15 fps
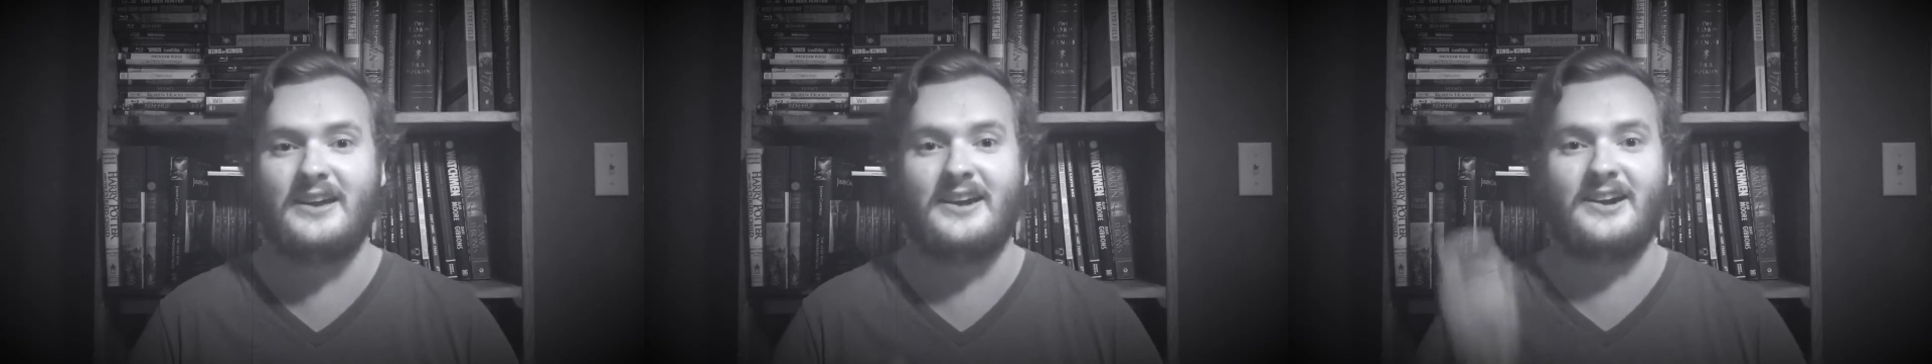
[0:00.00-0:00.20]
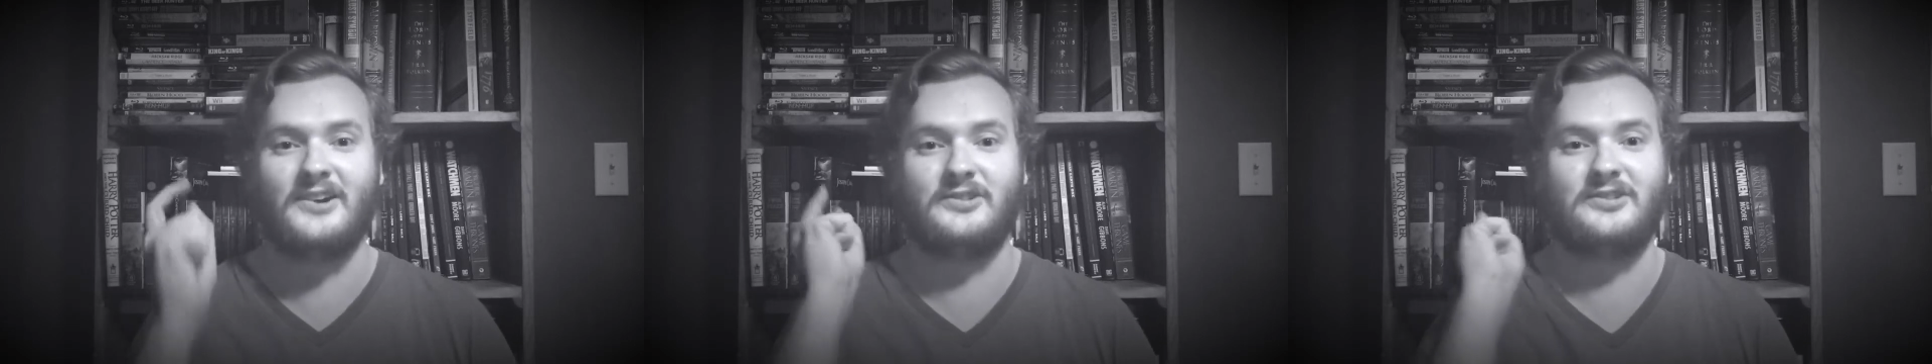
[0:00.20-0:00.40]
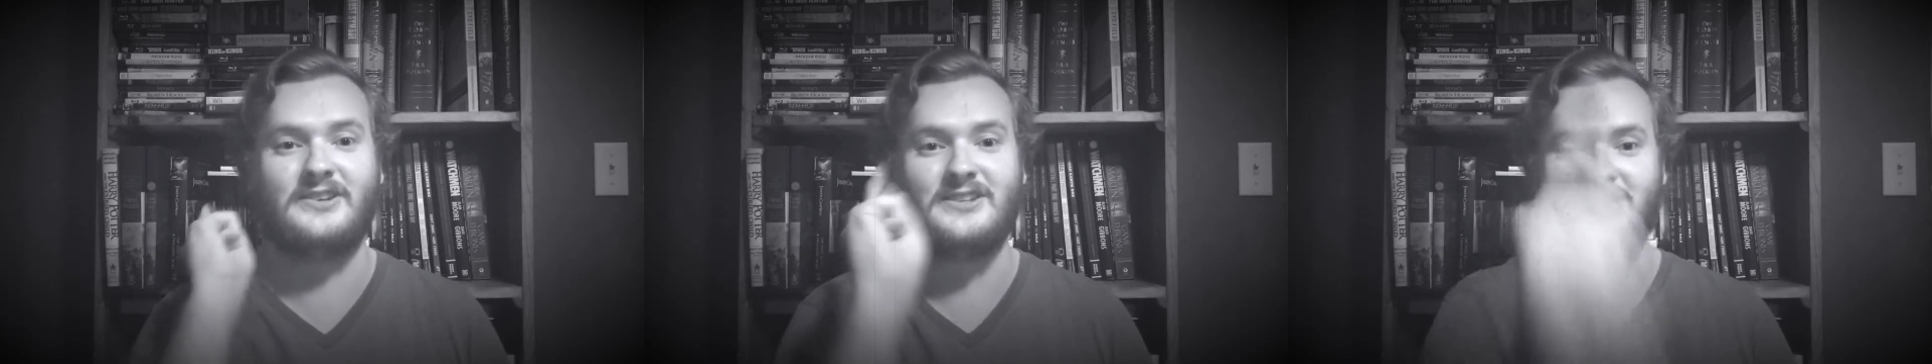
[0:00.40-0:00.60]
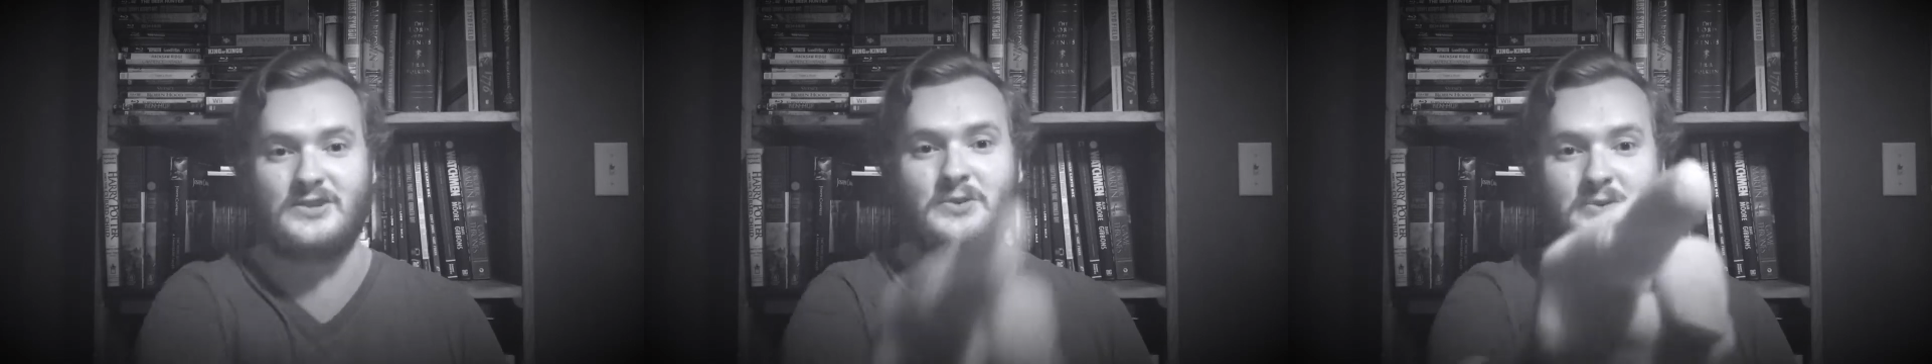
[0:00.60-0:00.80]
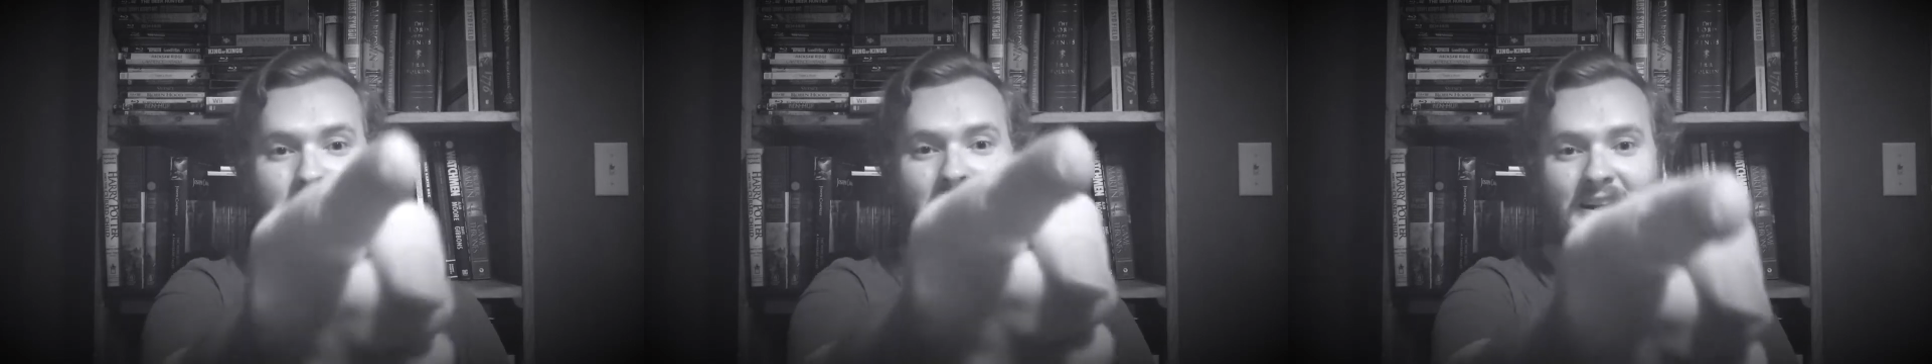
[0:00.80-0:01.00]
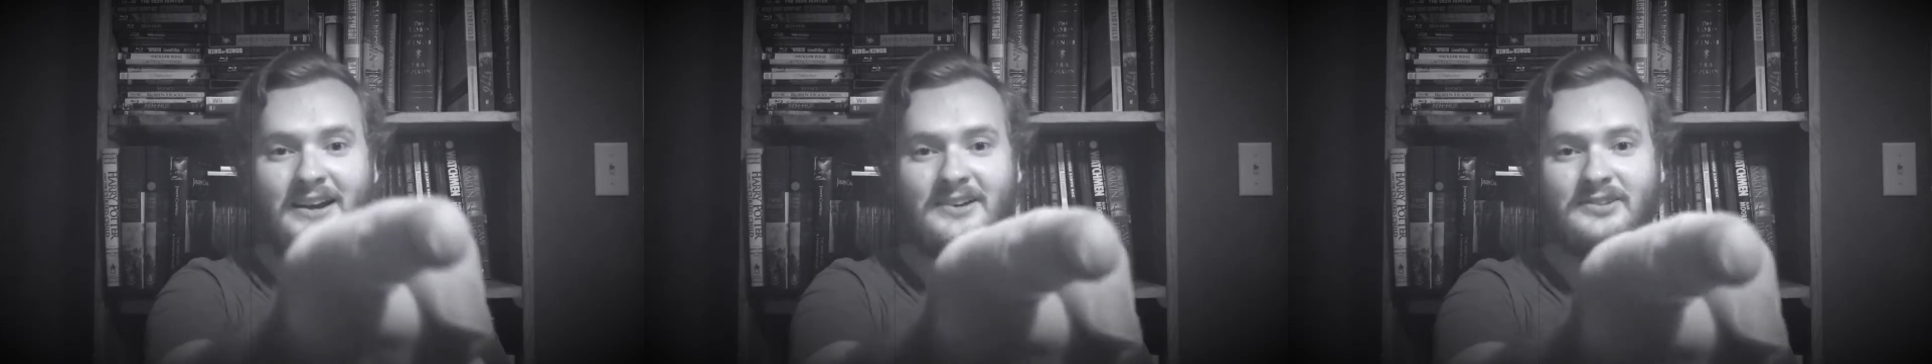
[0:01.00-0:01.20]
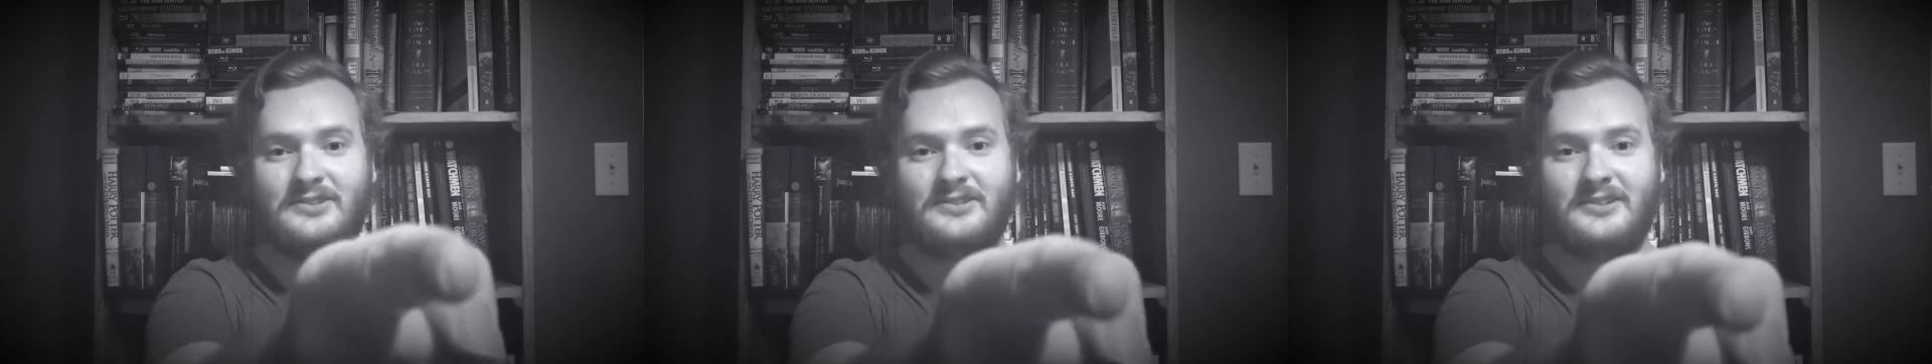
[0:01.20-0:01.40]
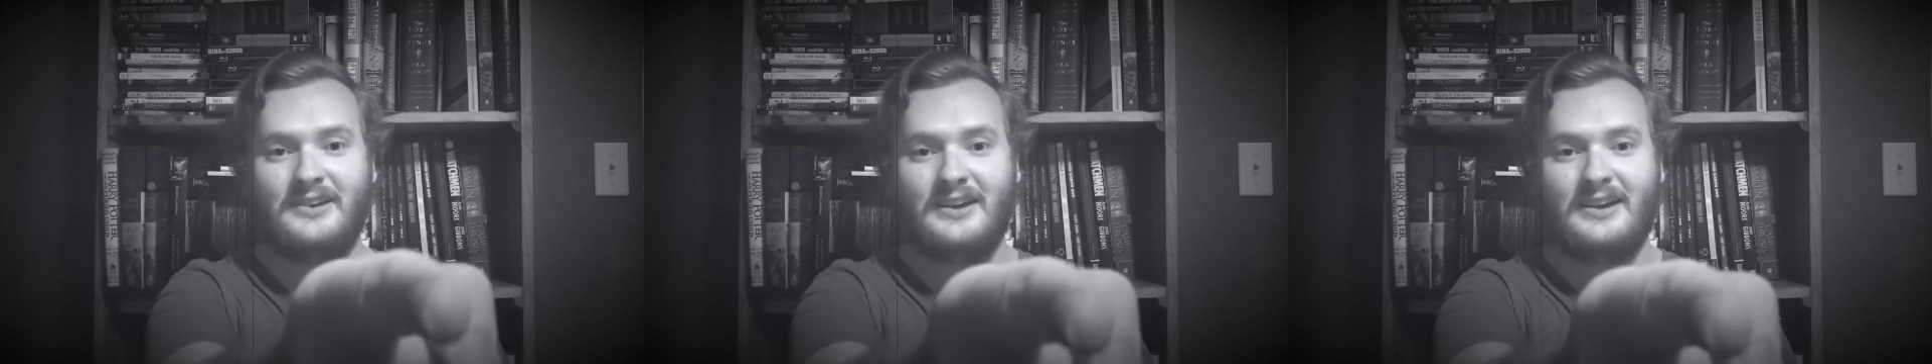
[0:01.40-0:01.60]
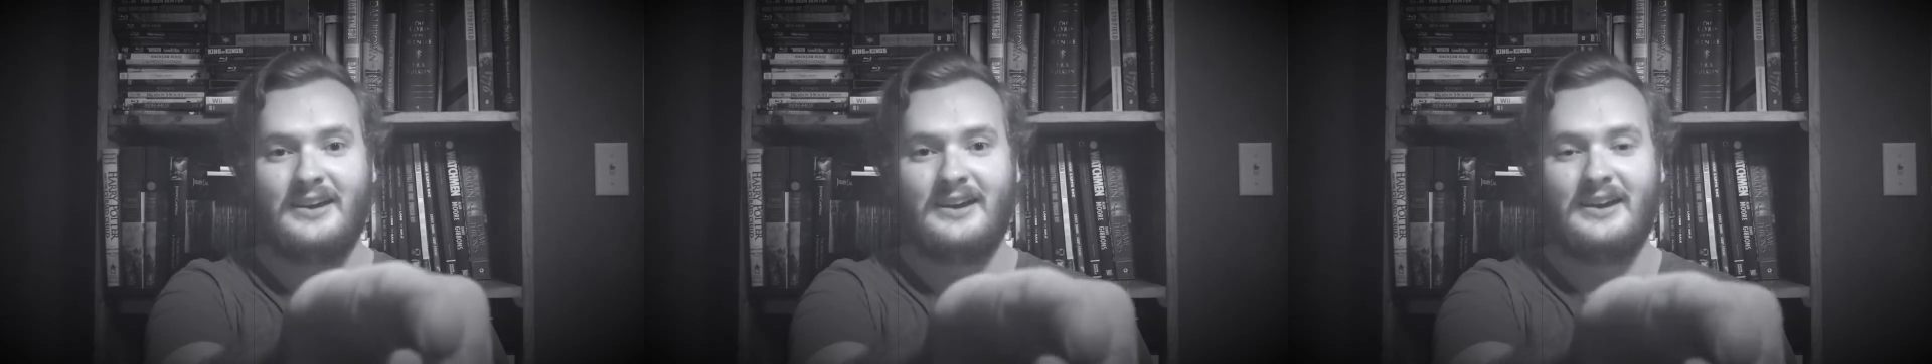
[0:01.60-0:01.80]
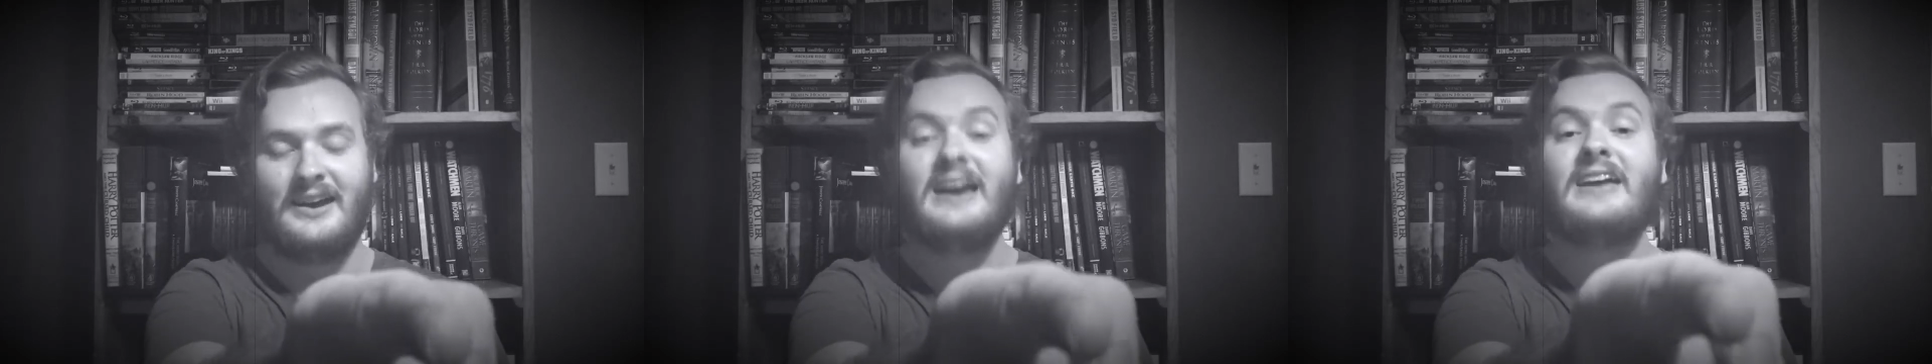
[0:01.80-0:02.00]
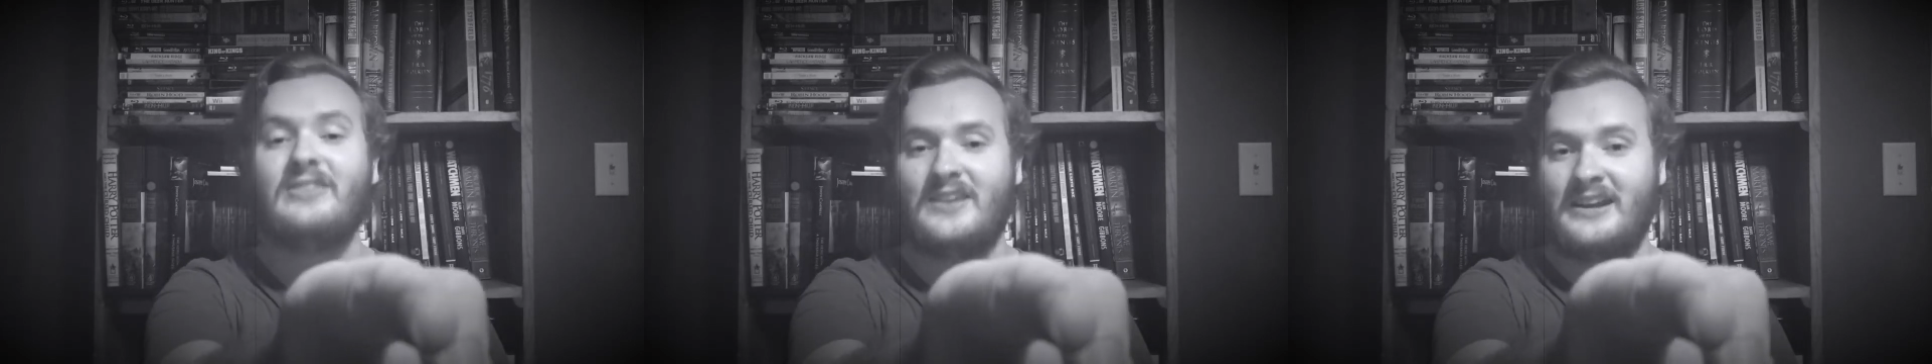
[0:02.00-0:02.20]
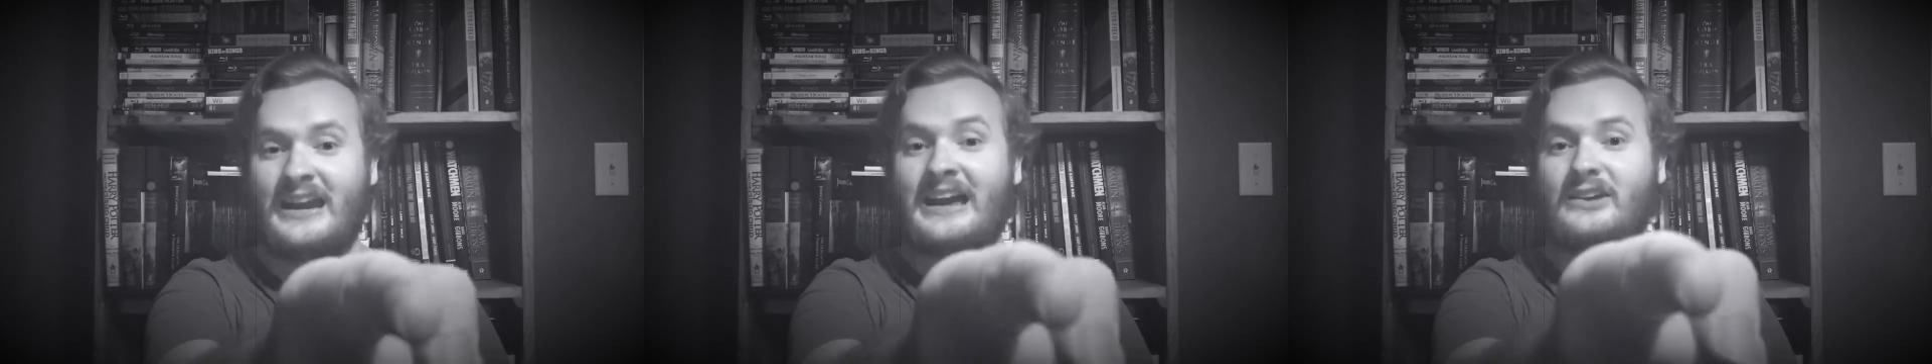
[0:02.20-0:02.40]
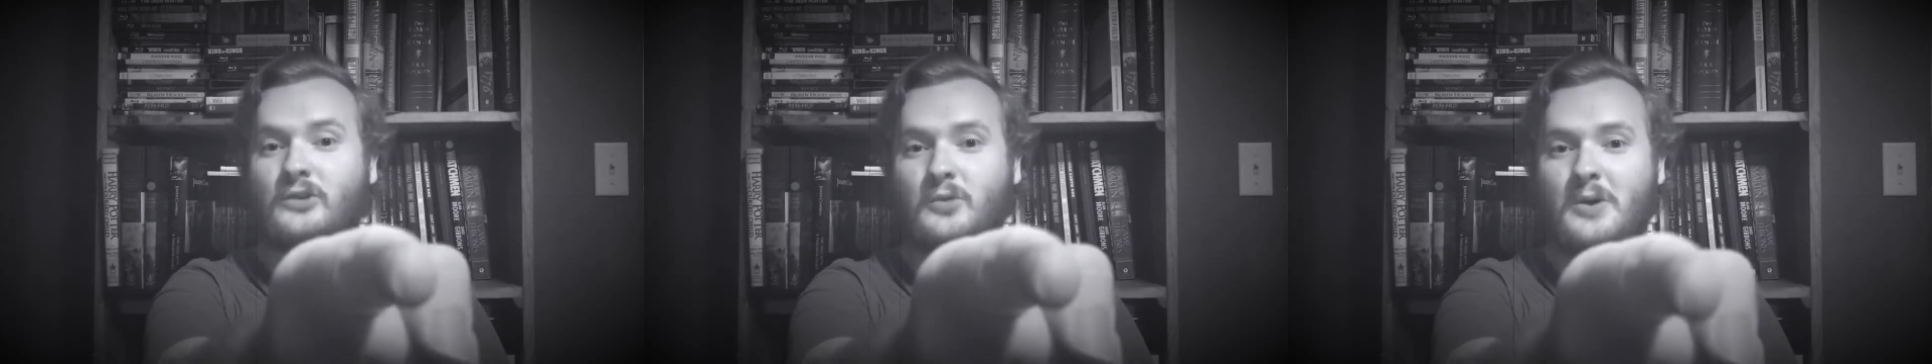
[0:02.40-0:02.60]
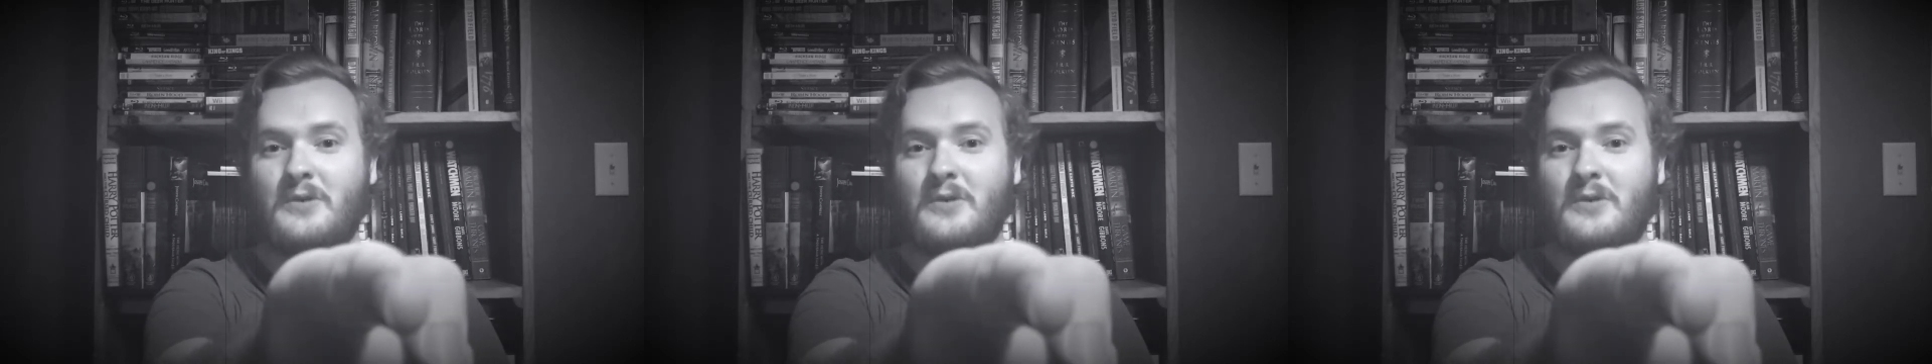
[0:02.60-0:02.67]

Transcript: and I'll see you guys in the next